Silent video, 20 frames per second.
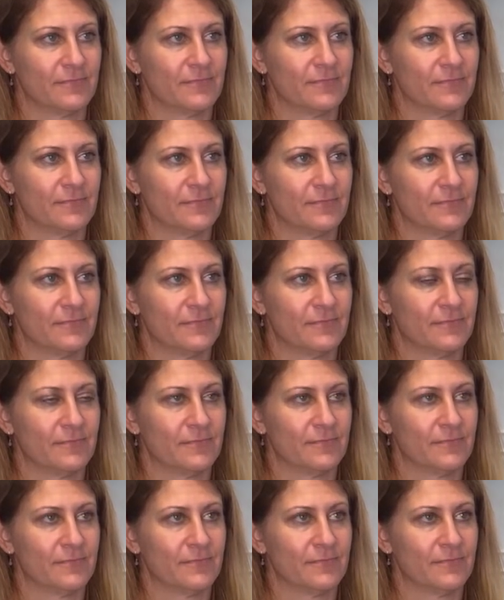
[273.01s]

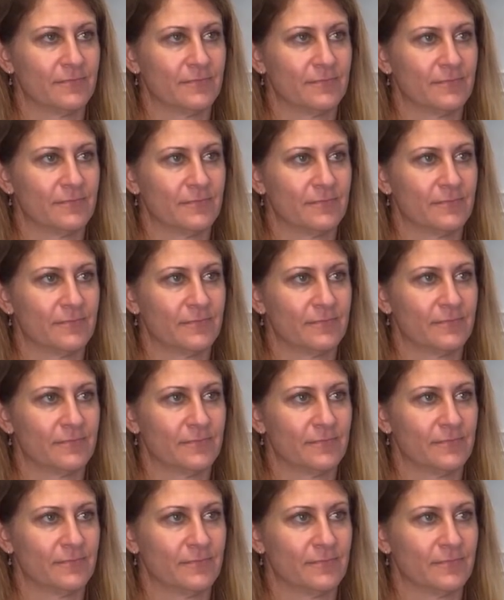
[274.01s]

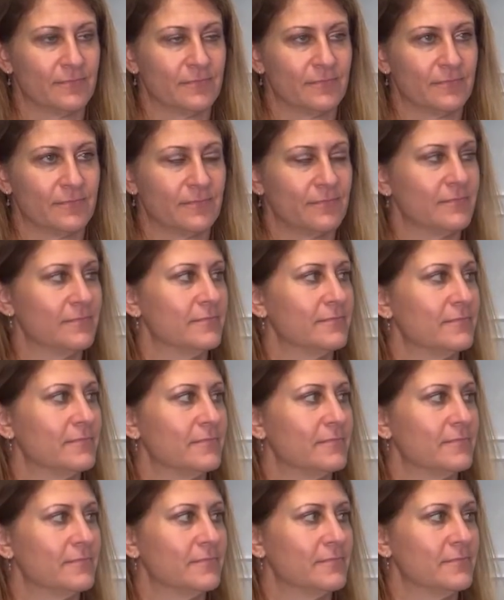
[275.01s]

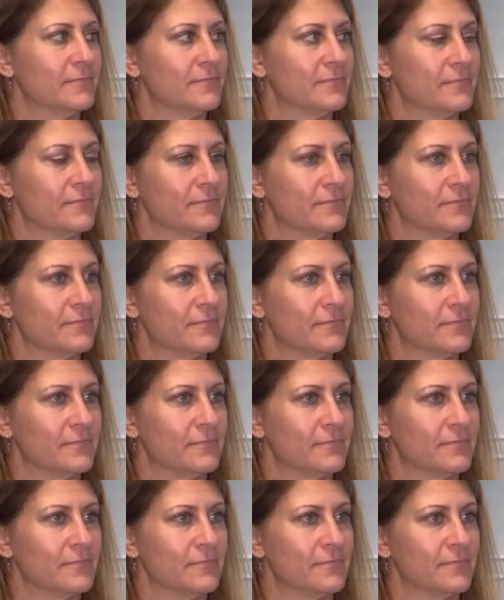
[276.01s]

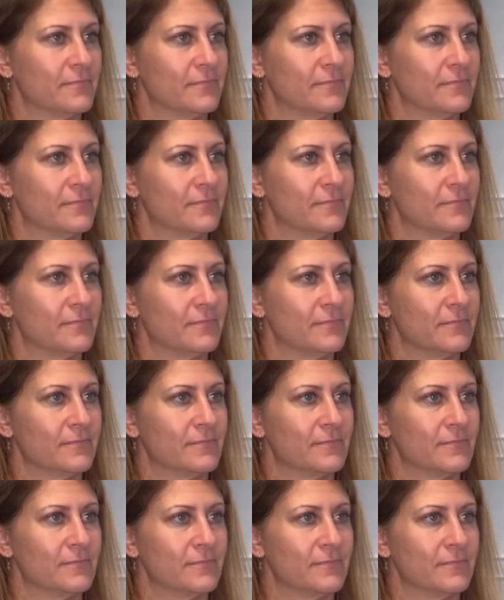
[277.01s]

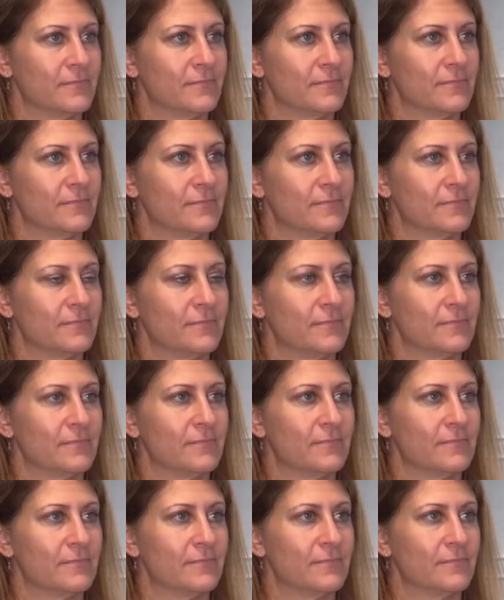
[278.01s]

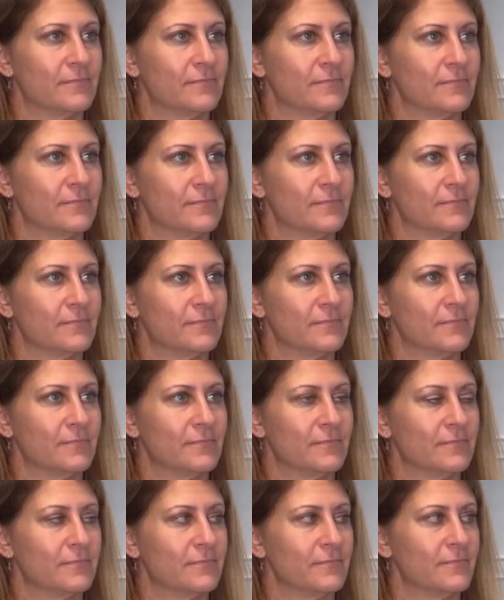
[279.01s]

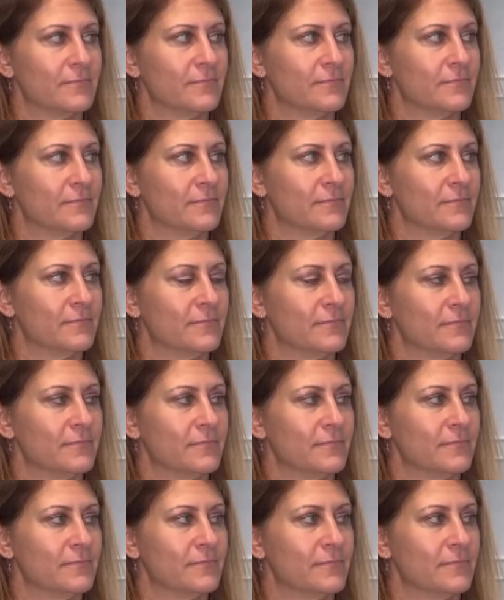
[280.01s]
The person shown says nothing.